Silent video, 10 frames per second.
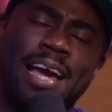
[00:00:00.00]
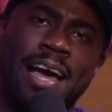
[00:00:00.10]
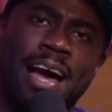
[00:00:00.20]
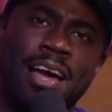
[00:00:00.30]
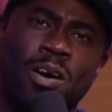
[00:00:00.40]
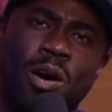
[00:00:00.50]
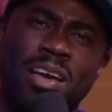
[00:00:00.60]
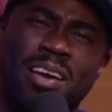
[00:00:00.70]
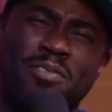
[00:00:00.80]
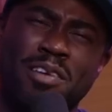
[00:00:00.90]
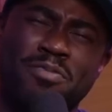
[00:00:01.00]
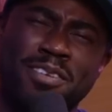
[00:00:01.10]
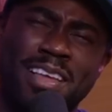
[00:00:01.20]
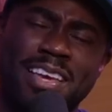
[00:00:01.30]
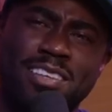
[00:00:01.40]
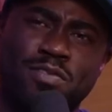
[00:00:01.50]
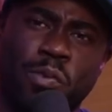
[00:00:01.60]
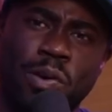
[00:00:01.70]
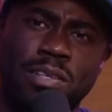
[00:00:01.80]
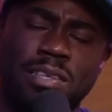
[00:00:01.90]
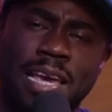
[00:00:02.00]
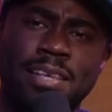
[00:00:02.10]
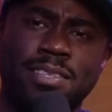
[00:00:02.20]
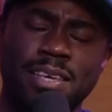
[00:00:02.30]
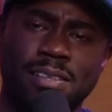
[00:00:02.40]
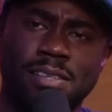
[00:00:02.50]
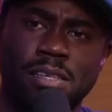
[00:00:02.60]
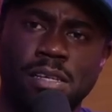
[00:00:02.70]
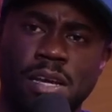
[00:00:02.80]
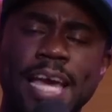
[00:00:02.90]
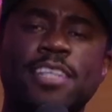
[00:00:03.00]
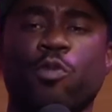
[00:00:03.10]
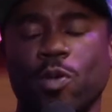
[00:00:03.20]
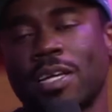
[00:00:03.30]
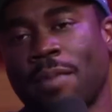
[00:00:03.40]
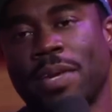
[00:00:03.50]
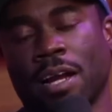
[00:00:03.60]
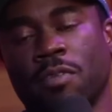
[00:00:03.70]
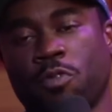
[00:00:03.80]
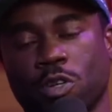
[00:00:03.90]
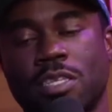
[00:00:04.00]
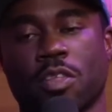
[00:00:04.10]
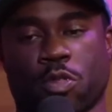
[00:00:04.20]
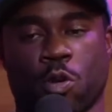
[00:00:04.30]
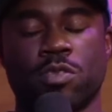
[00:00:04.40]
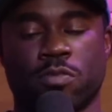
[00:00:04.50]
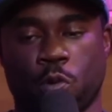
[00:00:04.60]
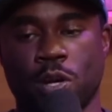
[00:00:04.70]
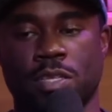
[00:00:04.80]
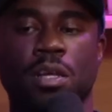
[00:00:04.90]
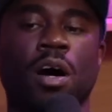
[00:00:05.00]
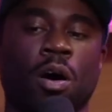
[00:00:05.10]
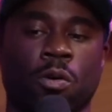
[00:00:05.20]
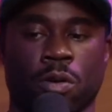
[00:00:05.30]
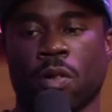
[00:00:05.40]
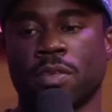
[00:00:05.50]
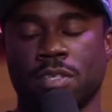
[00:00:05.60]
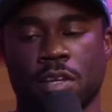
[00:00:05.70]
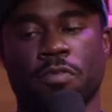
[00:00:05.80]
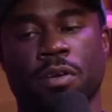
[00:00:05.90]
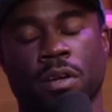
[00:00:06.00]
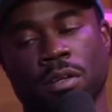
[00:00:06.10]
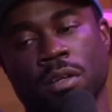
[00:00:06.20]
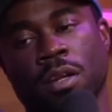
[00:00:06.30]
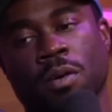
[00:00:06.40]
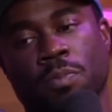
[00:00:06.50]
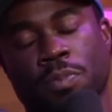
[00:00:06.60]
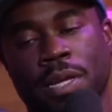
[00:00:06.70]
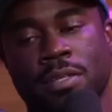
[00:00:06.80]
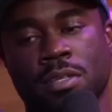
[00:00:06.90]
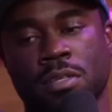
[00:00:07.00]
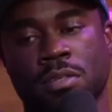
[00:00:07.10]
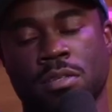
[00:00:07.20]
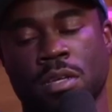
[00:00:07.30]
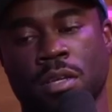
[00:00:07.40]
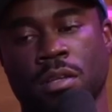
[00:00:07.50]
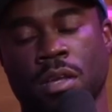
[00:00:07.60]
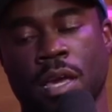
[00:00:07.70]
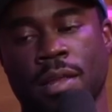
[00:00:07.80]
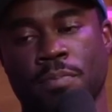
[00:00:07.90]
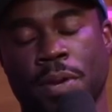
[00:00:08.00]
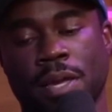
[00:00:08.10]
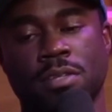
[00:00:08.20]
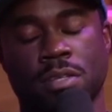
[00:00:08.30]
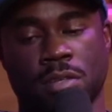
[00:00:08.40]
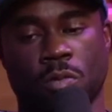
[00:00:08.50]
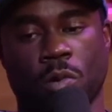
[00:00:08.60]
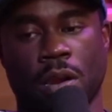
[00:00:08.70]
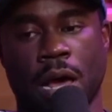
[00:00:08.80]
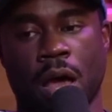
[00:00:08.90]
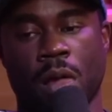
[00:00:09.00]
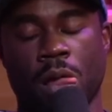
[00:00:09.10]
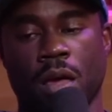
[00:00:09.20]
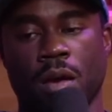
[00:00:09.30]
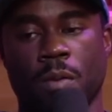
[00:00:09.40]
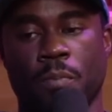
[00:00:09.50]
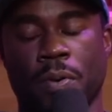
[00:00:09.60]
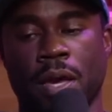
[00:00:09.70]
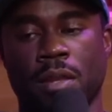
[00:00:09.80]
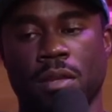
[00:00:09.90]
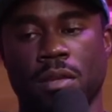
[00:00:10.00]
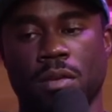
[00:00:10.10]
I feel like his voice isn't his voice. I mean, of course he can throw his voice to all these different, places and pitches and whatnot. But